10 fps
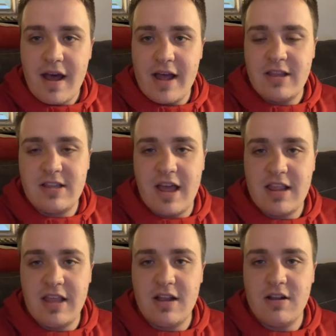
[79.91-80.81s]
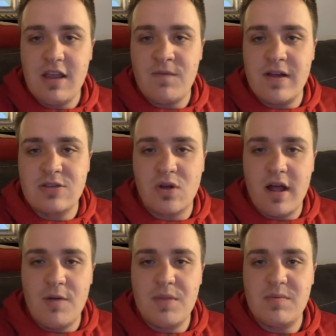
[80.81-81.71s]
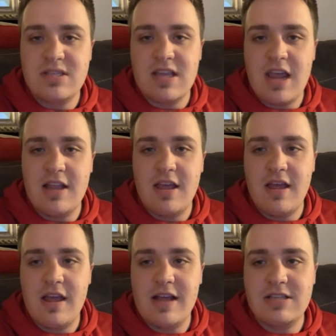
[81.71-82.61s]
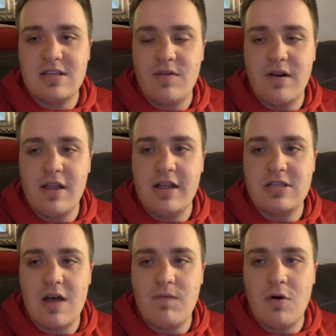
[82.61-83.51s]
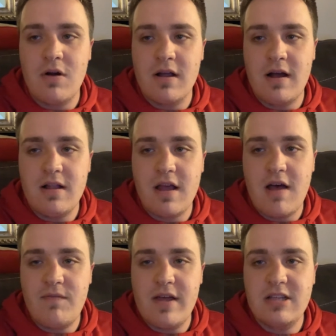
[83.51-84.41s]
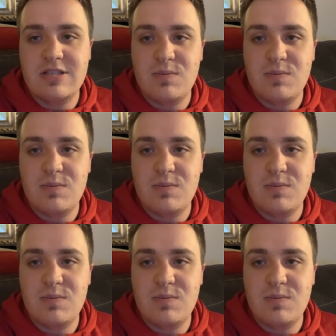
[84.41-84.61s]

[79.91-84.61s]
I think their defense will help them stay in it against a really tough Oregon offense.